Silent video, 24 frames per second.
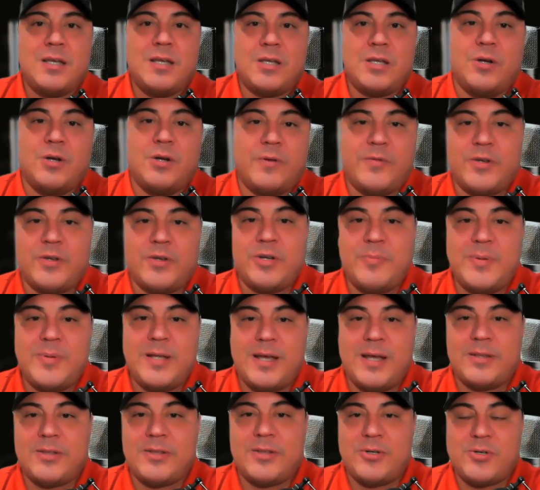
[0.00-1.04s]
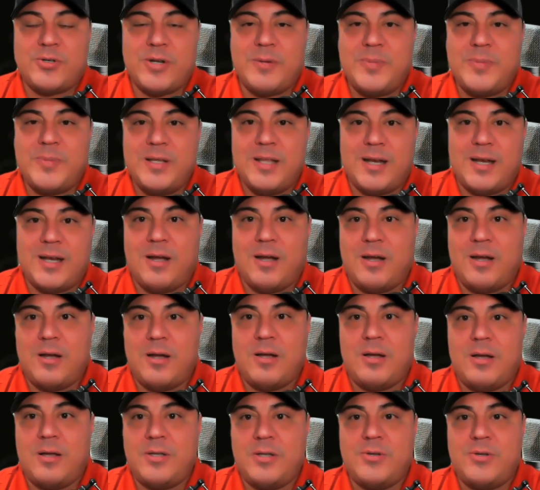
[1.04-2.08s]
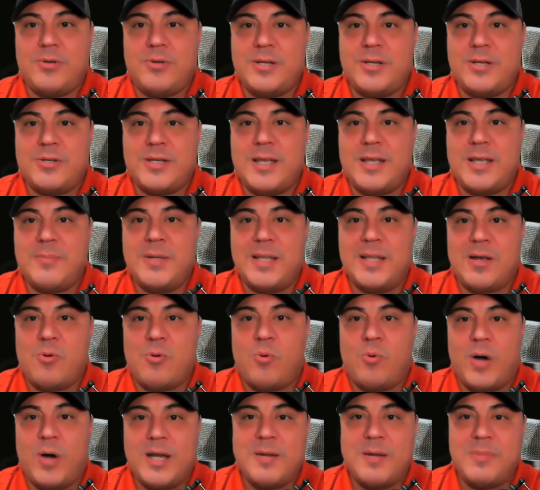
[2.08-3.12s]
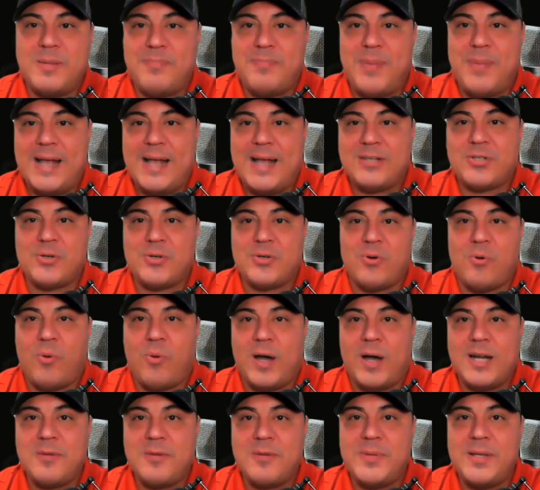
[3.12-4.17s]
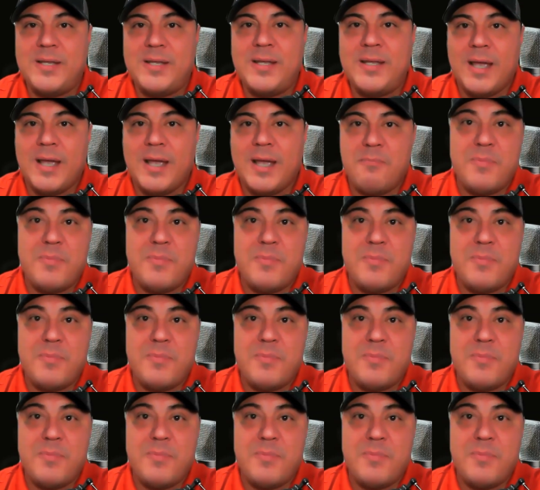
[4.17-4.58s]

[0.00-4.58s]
you know, if you're going to be out there trying to be like a, a you can just can't be like want to be pastor or want to be